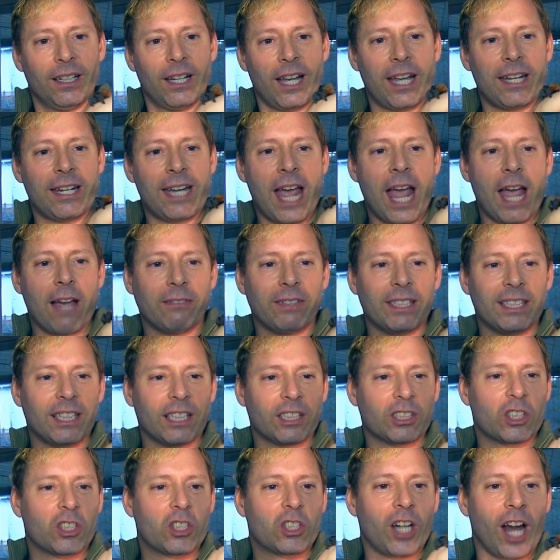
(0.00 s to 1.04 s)
And having
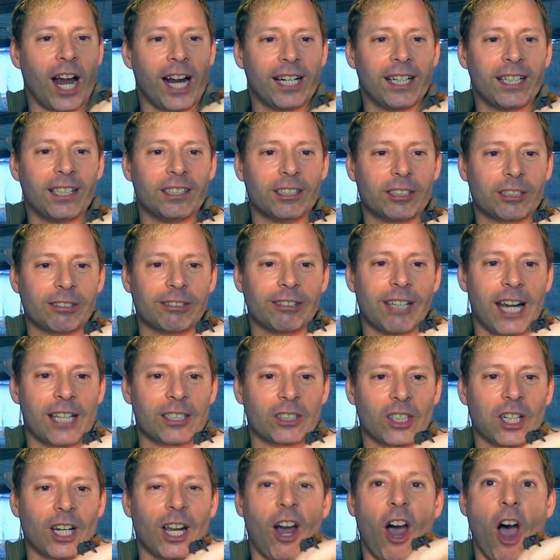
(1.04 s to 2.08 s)
this giant
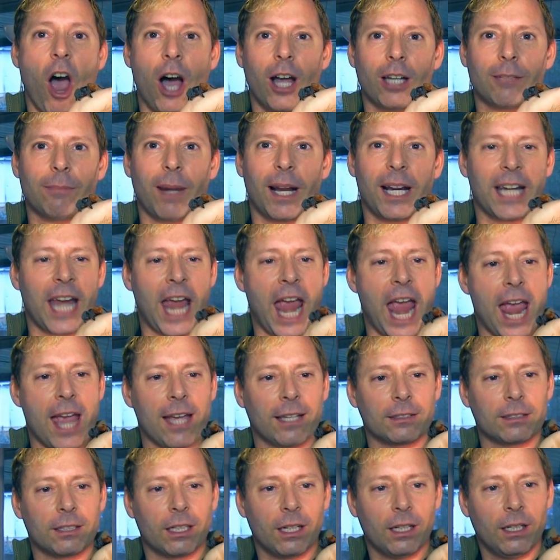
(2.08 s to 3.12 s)
tarantula on my
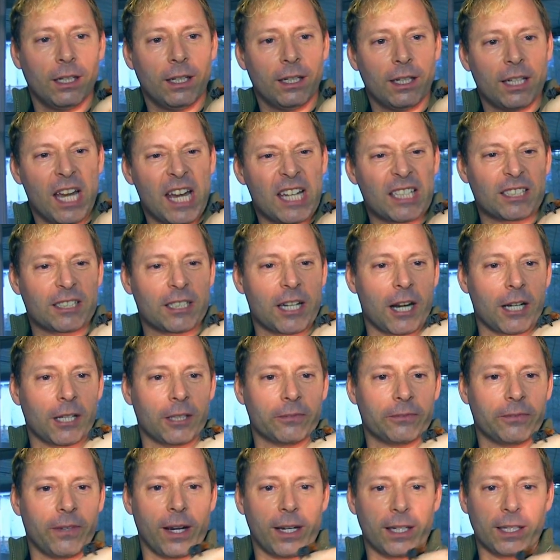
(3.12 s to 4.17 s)
hand is
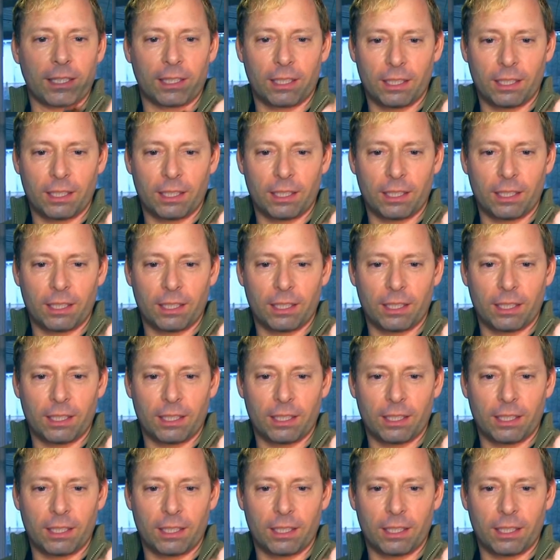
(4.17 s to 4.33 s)
terrifying.